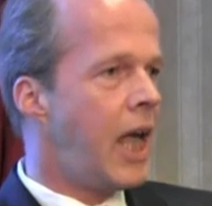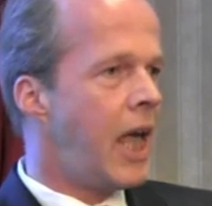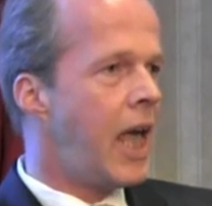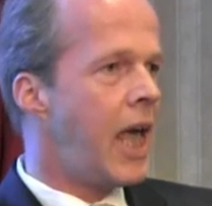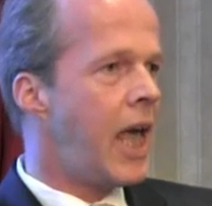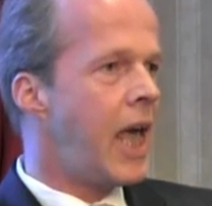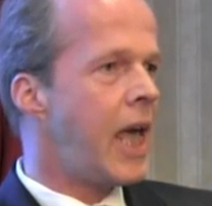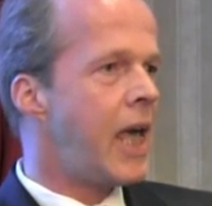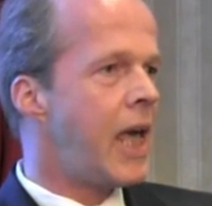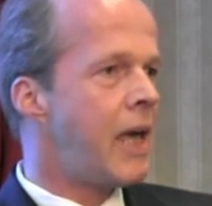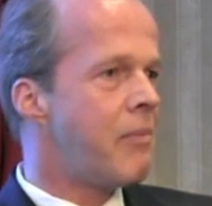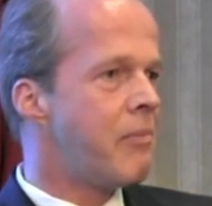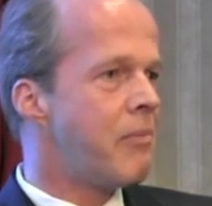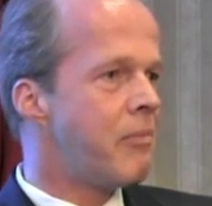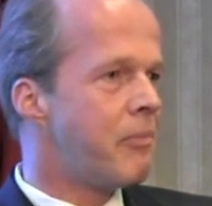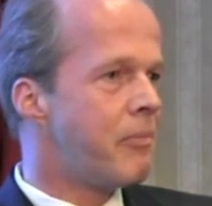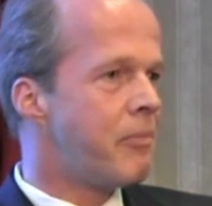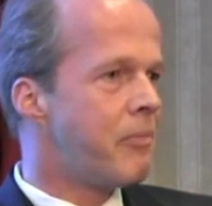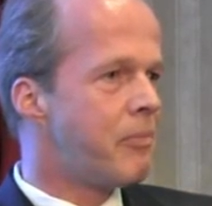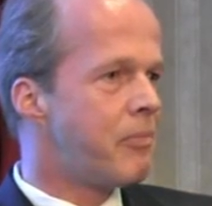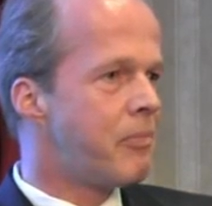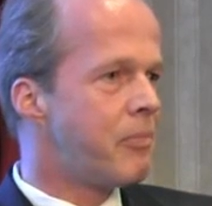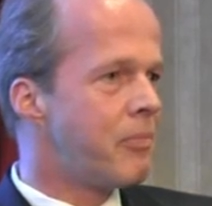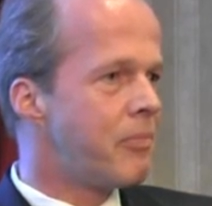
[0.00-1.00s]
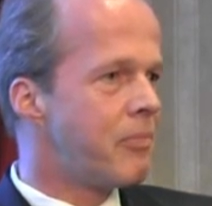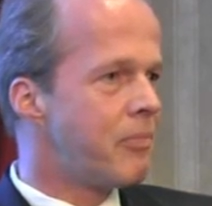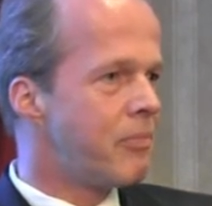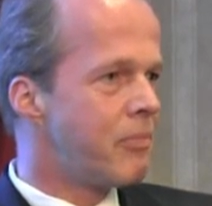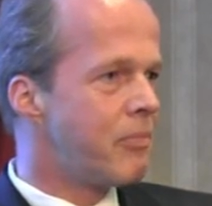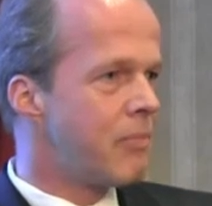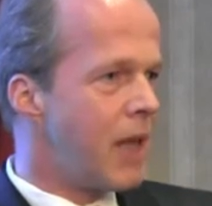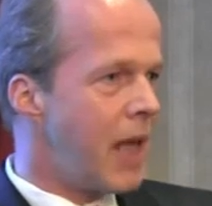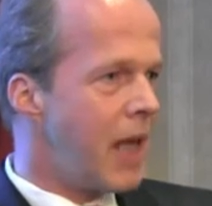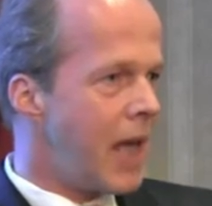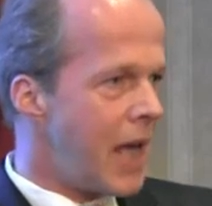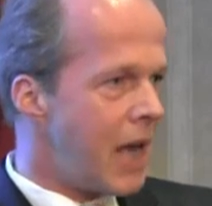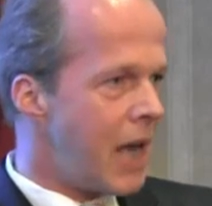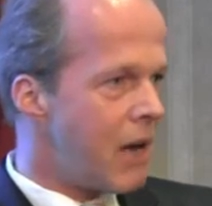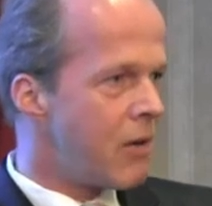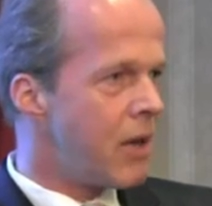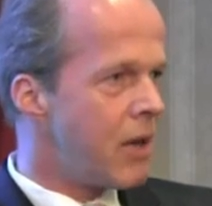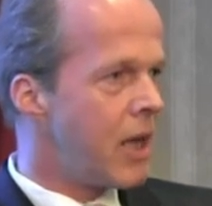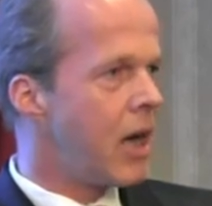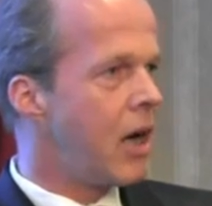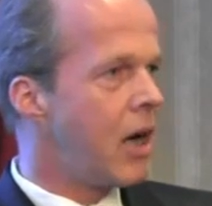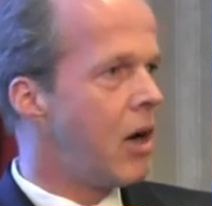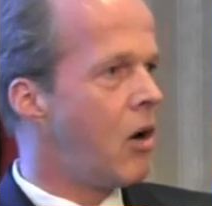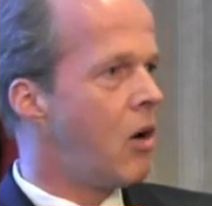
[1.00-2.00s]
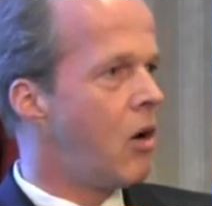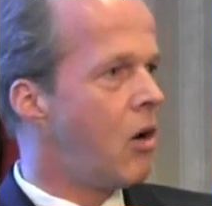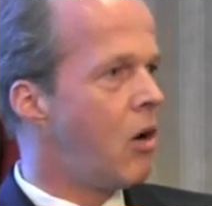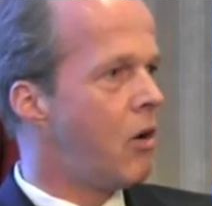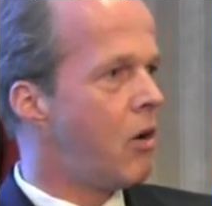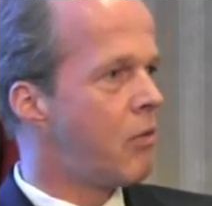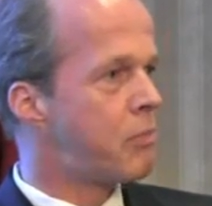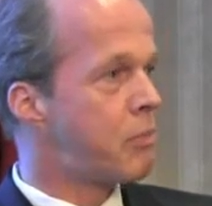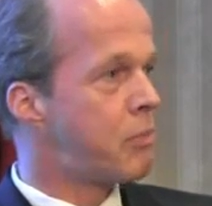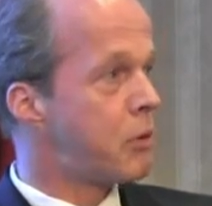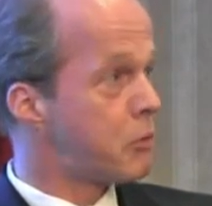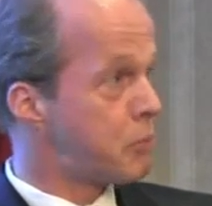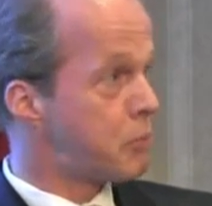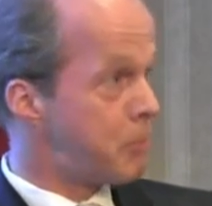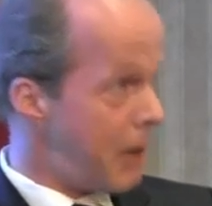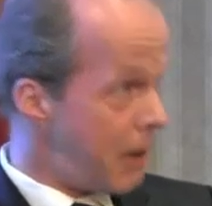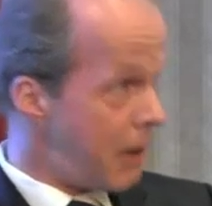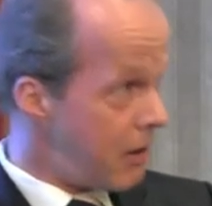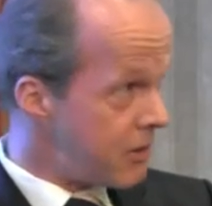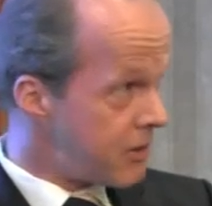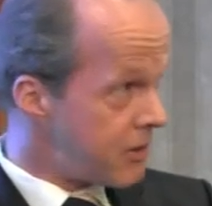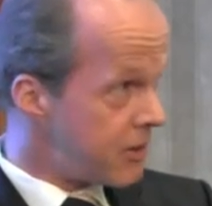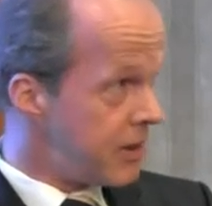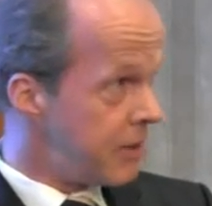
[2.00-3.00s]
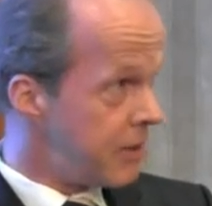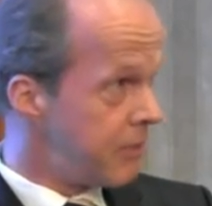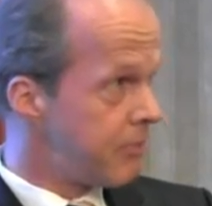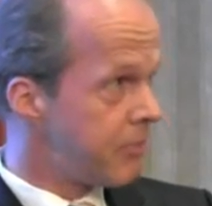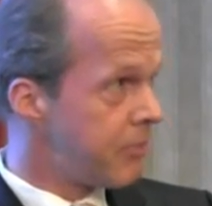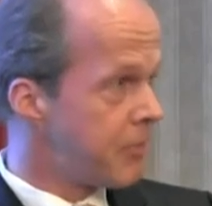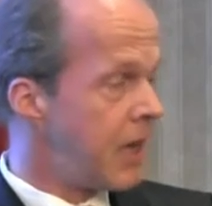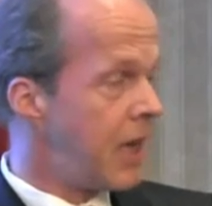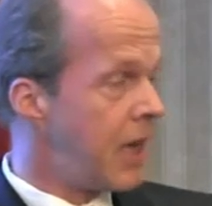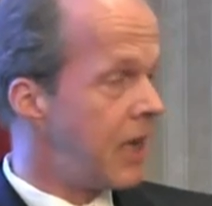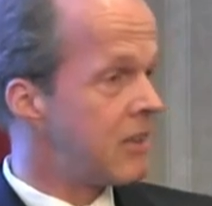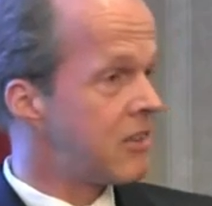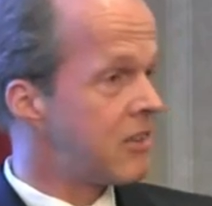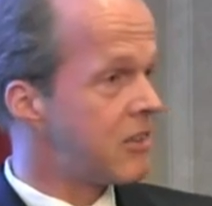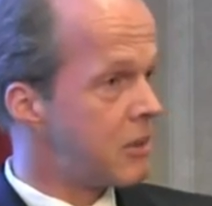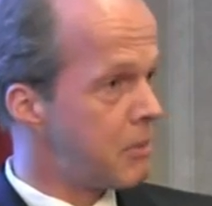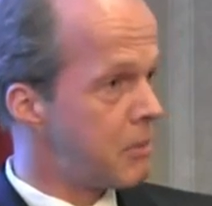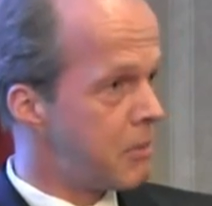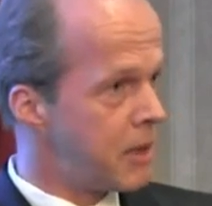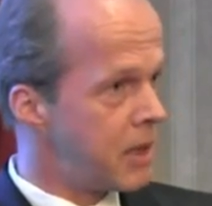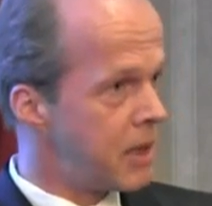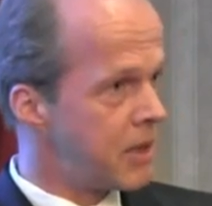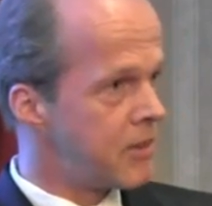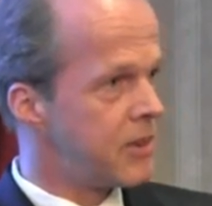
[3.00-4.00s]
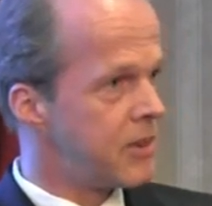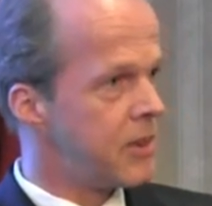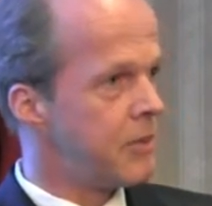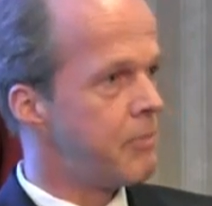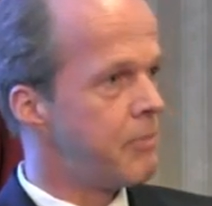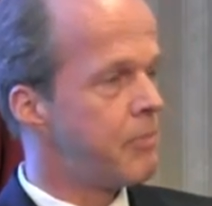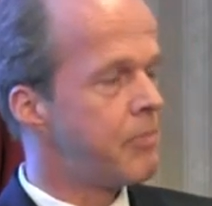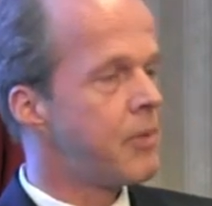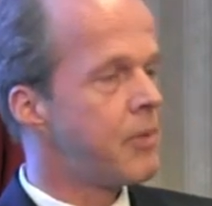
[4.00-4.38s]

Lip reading: an area of prosperity and stability.